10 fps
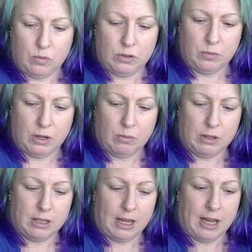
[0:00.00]
was one of the
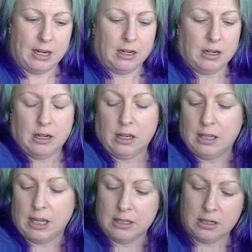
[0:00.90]
ones I added in
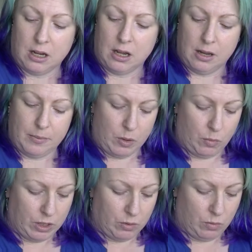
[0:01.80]
last time,
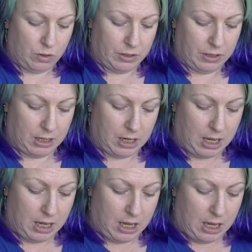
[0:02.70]
which was
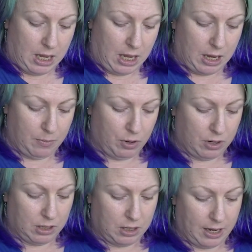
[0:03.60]
a
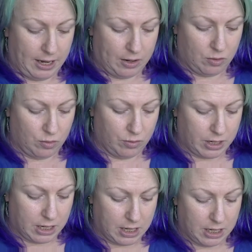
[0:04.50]
product I had
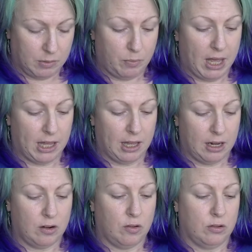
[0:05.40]
already hit
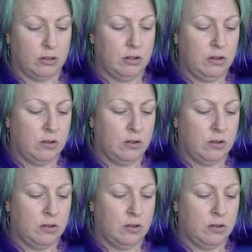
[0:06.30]
pan on.